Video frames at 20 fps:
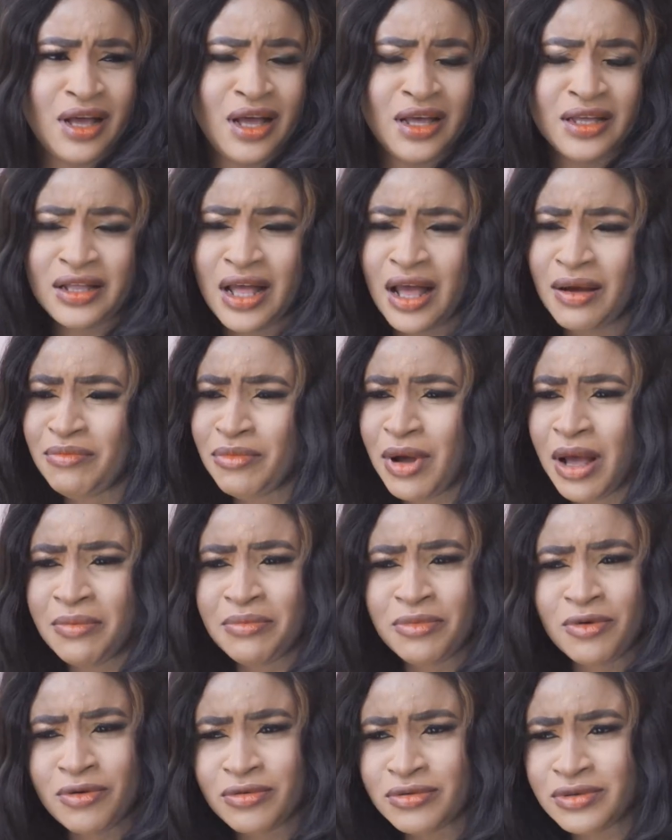I, am I'm,
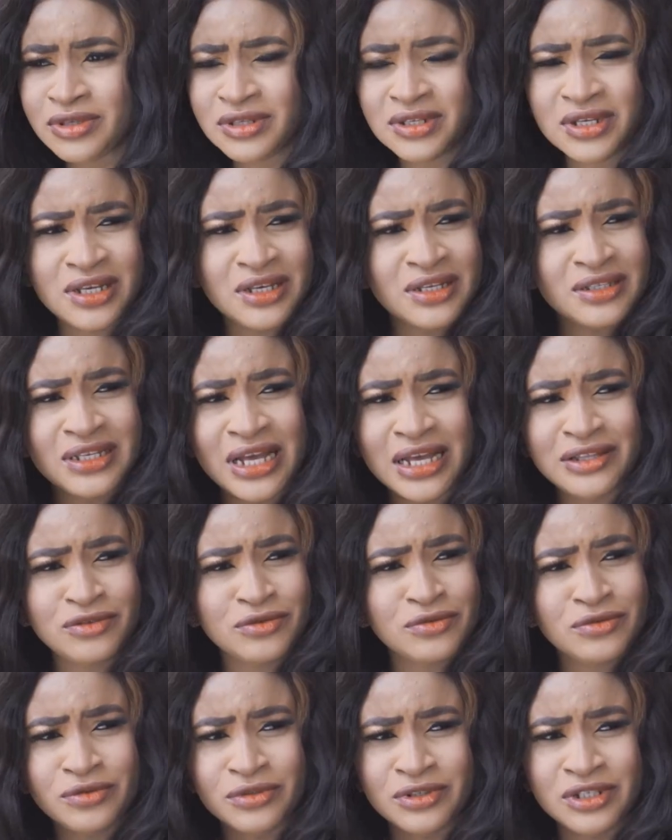I'm concerned. I
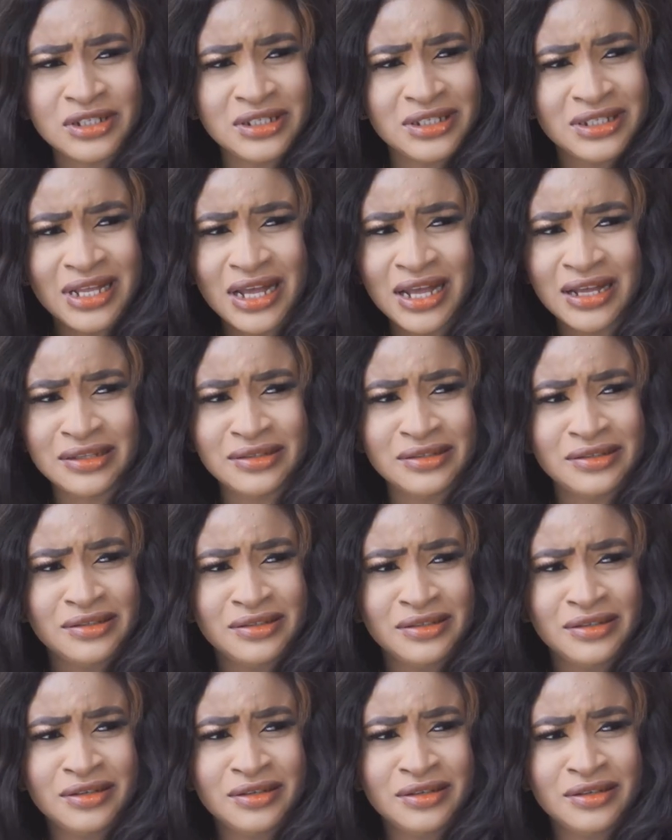don't understand.